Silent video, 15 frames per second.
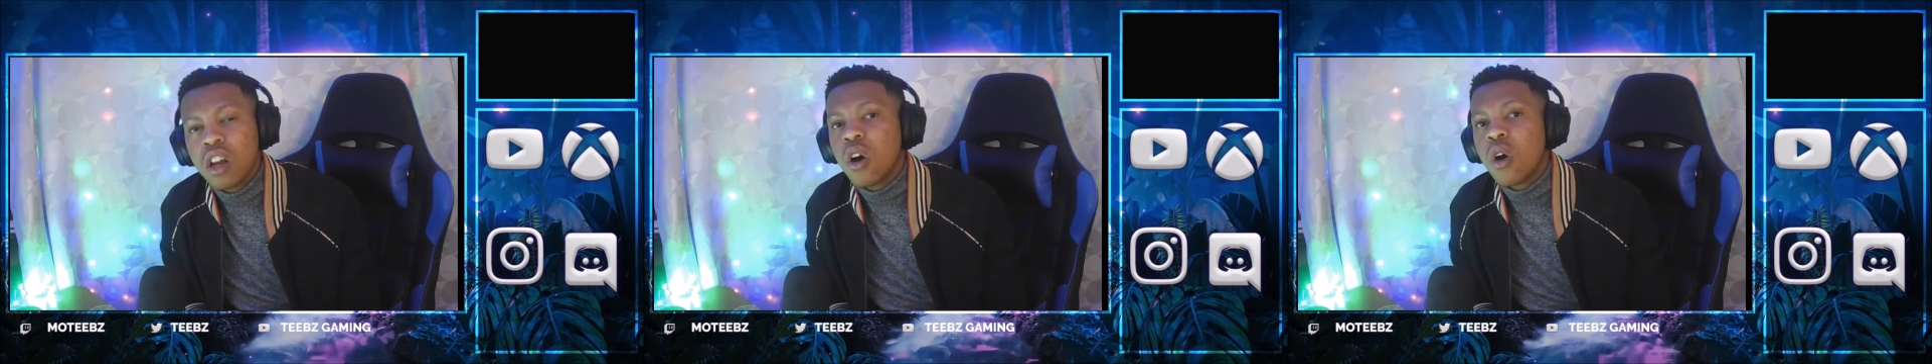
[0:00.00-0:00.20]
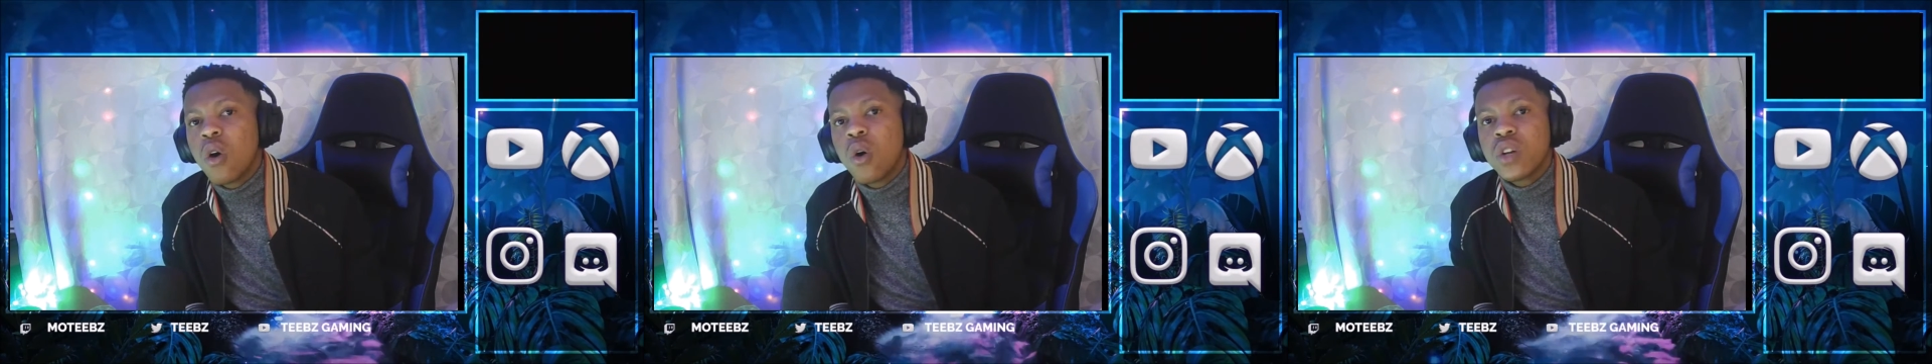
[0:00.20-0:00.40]

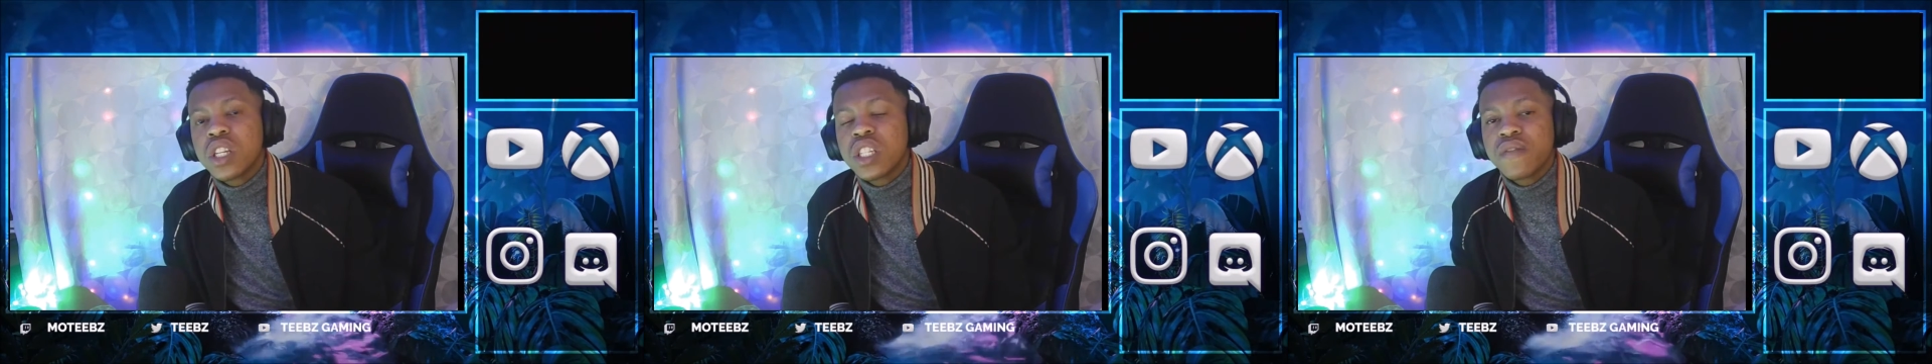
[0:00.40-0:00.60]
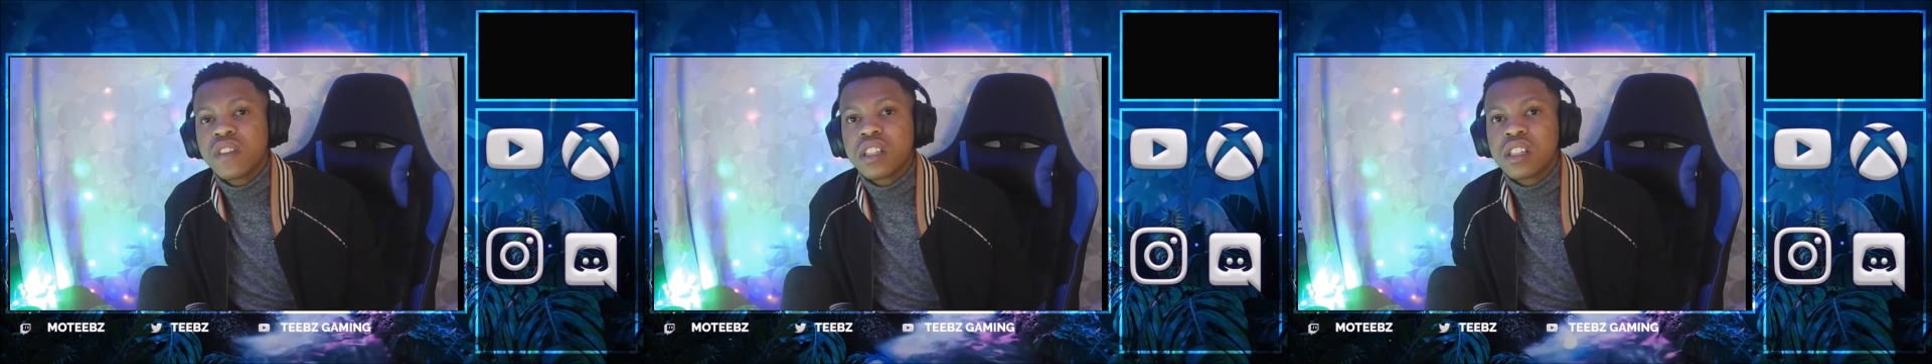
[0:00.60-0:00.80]
or
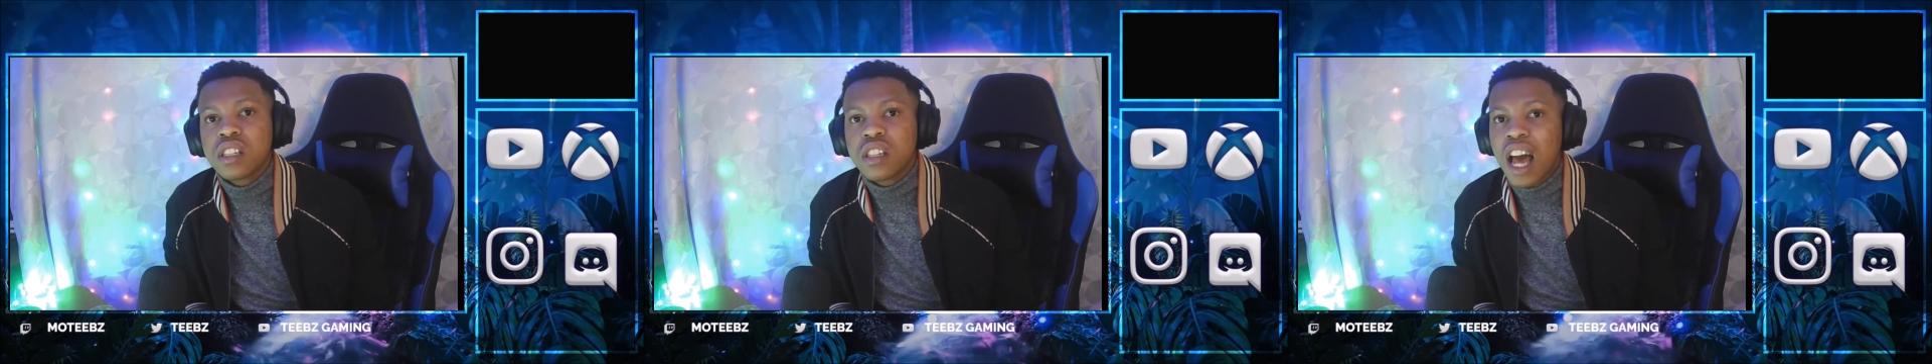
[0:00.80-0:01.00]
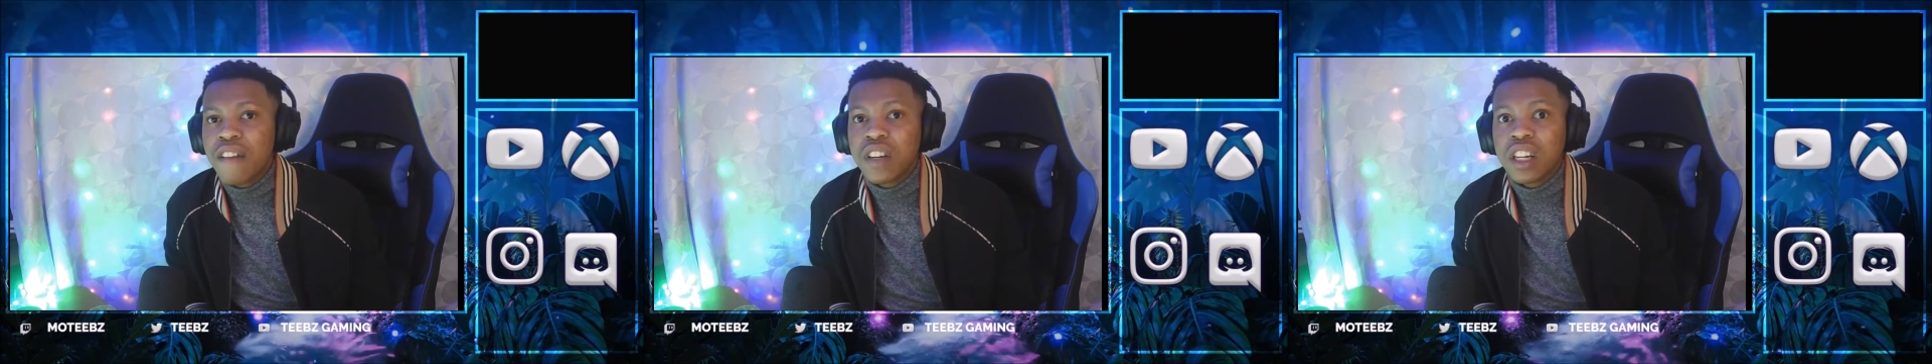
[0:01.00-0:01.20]
if it's
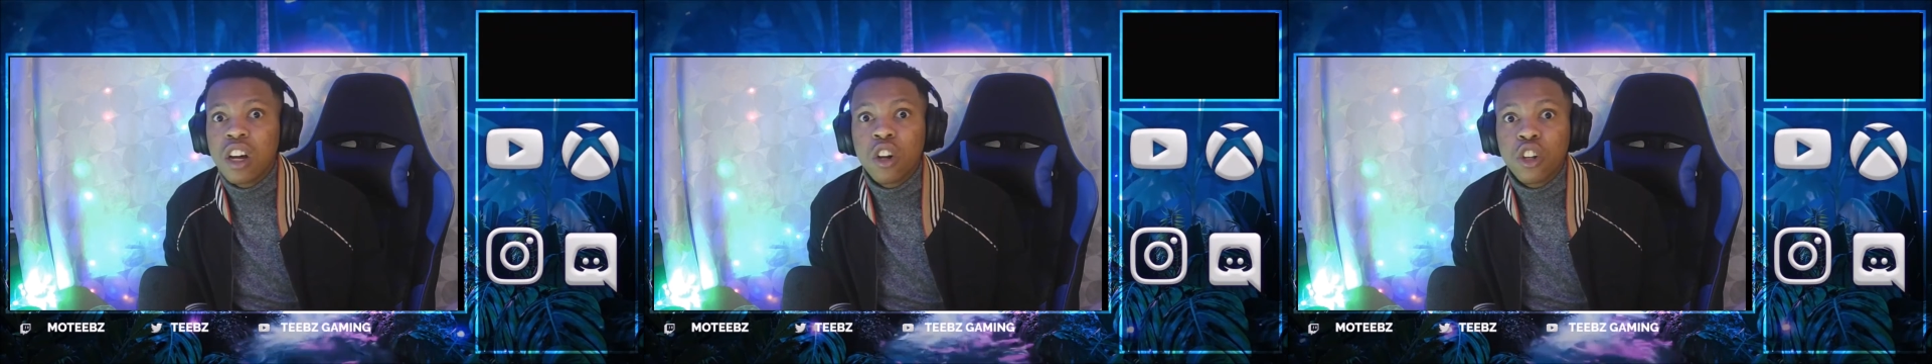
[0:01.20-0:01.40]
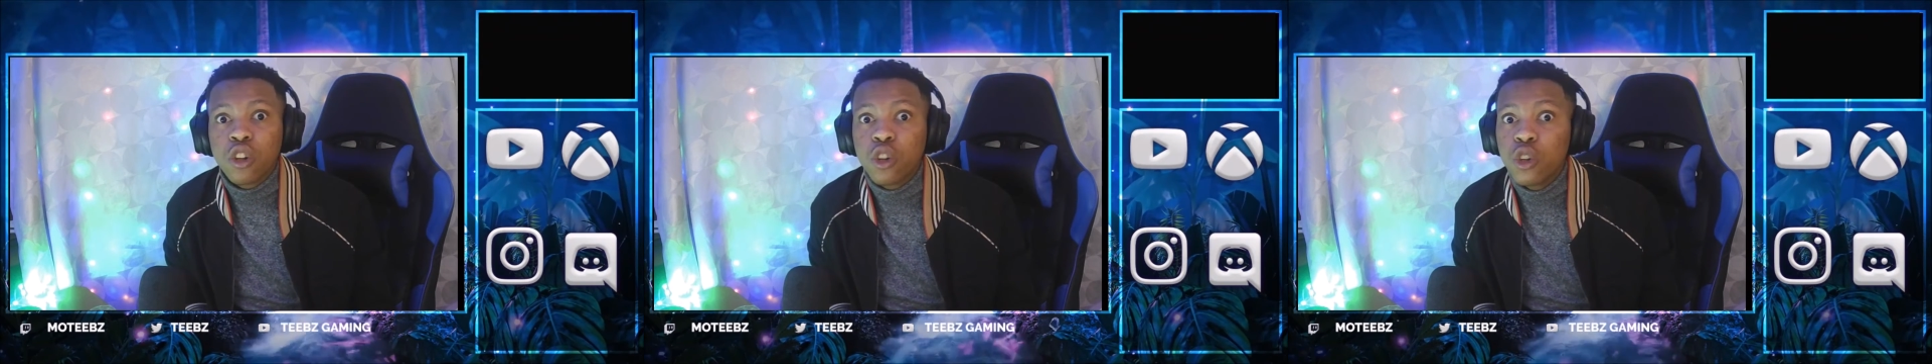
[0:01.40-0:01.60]
having a
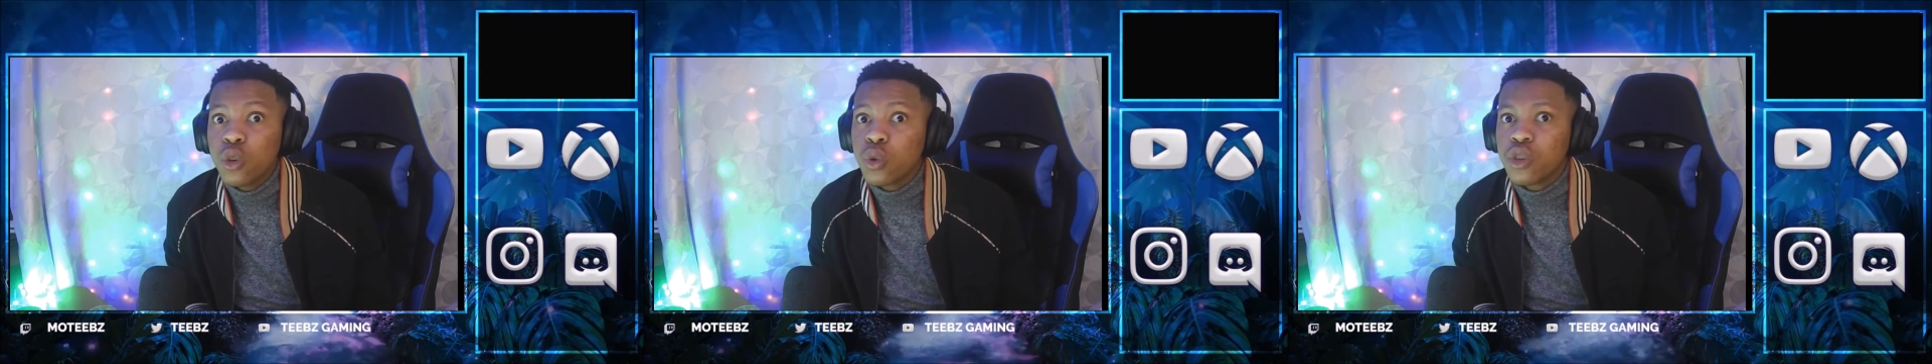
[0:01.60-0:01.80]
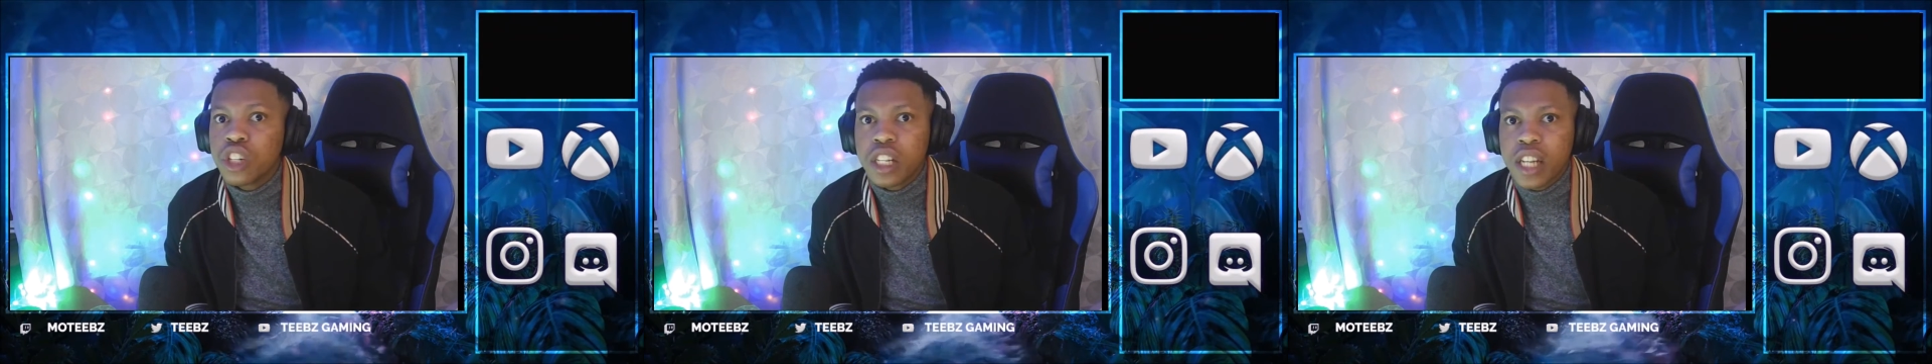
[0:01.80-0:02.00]

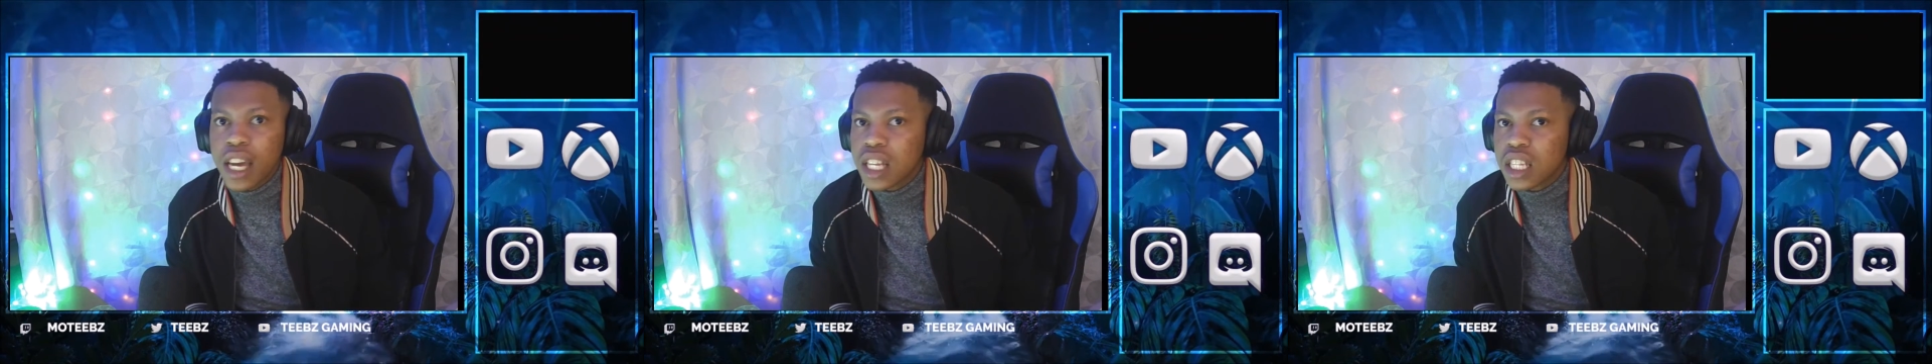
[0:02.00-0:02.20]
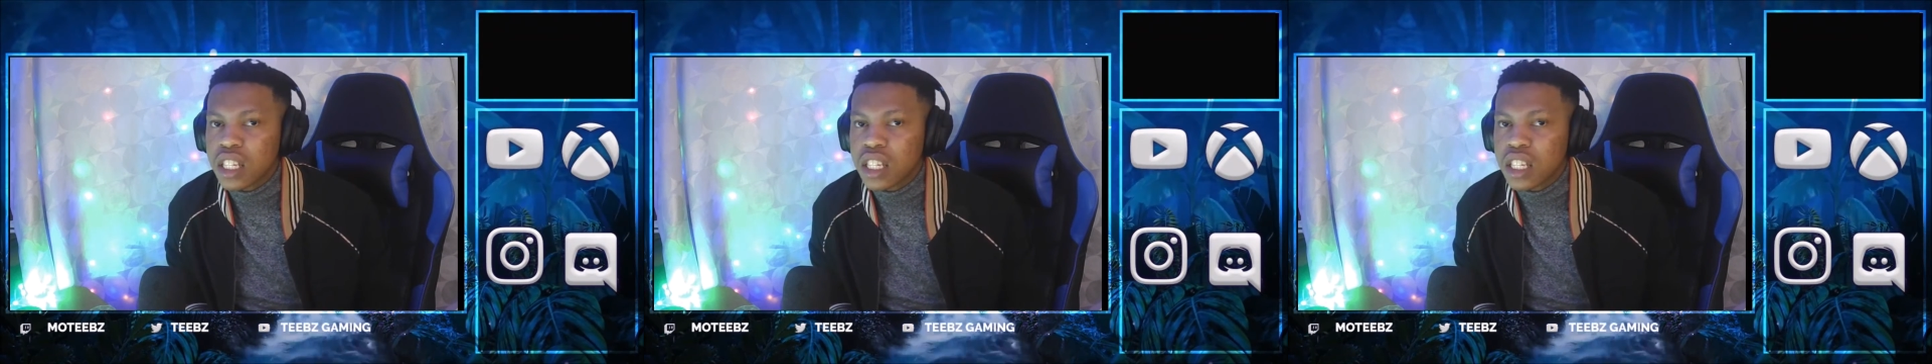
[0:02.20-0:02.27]
huge negative